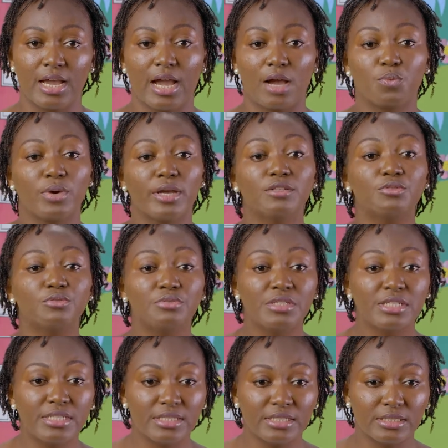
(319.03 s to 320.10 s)
And when
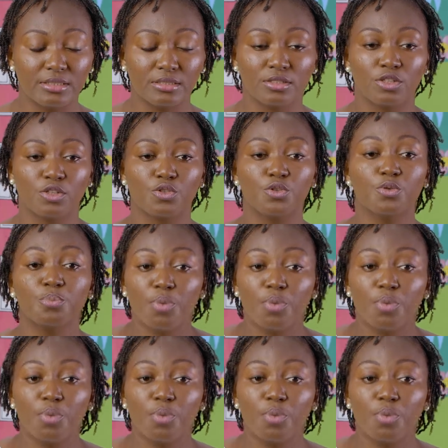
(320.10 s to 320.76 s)
reading, you